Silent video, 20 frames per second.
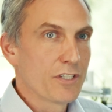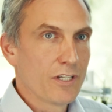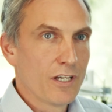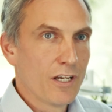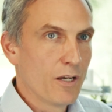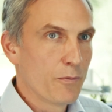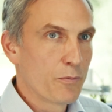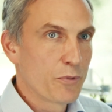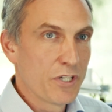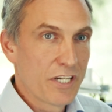
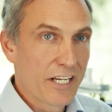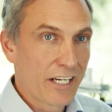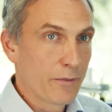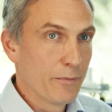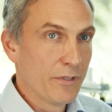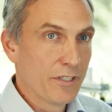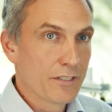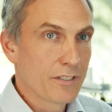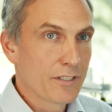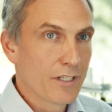uh,
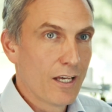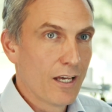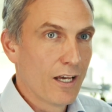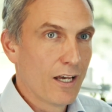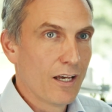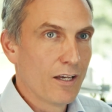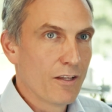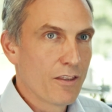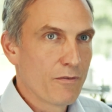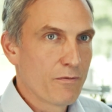predicament,
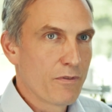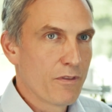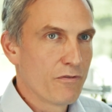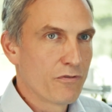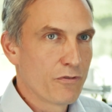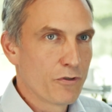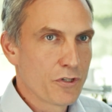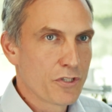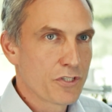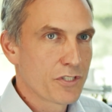uh, the, the,
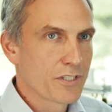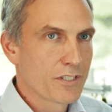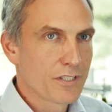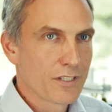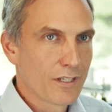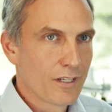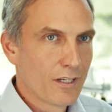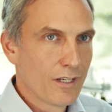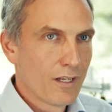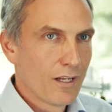first
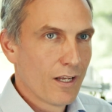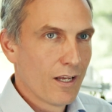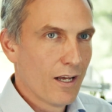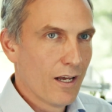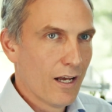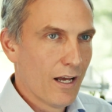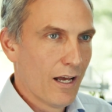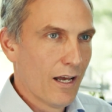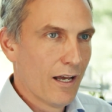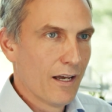
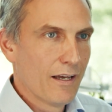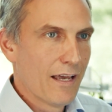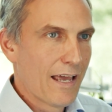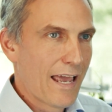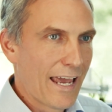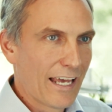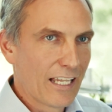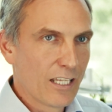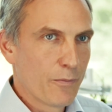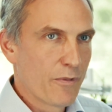uh,
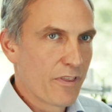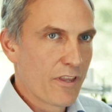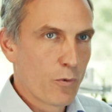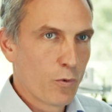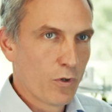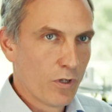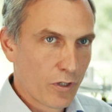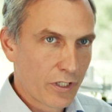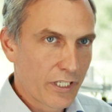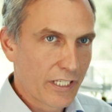element that
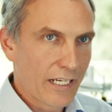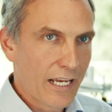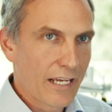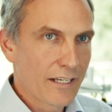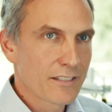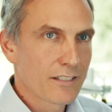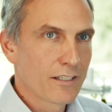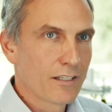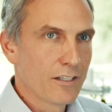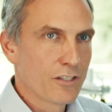we're looking
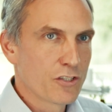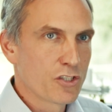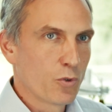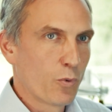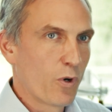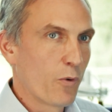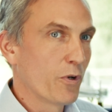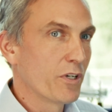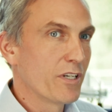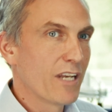at. So
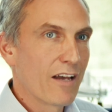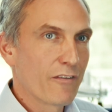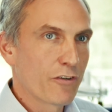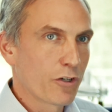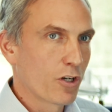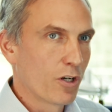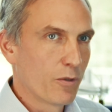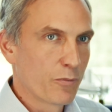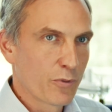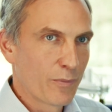we would never
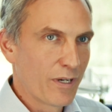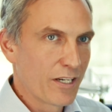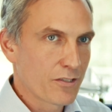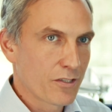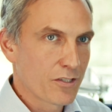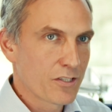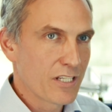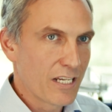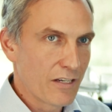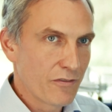compromise on
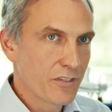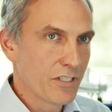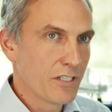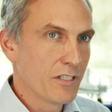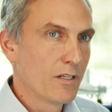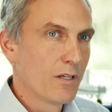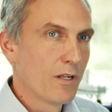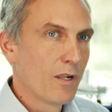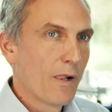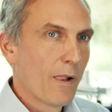safety.
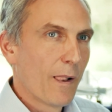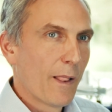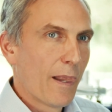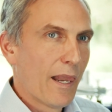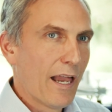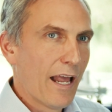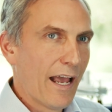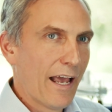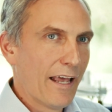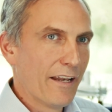
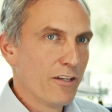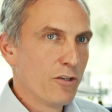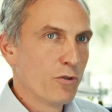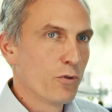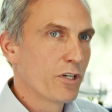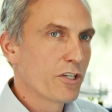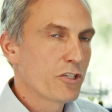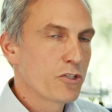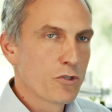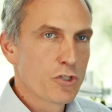And in
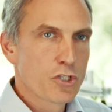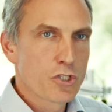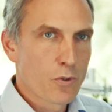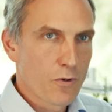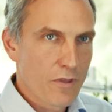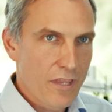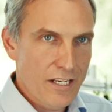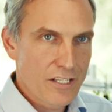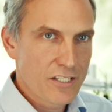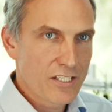order to ensure
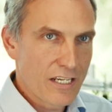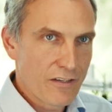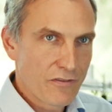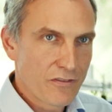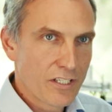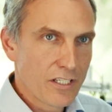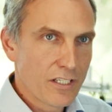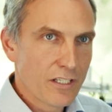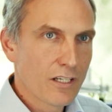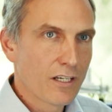that
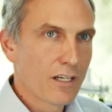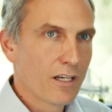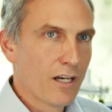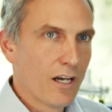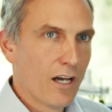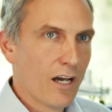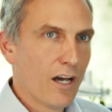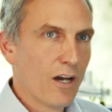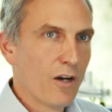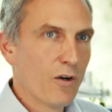safety,
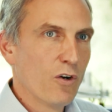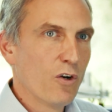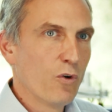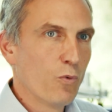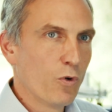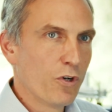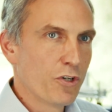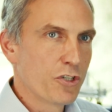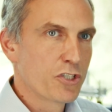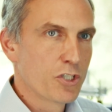uh,
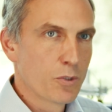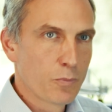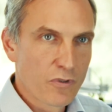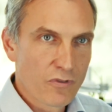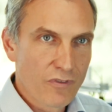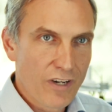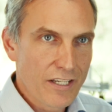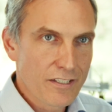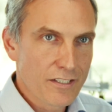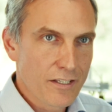we're
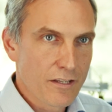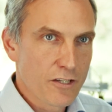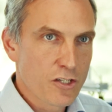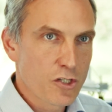supervising the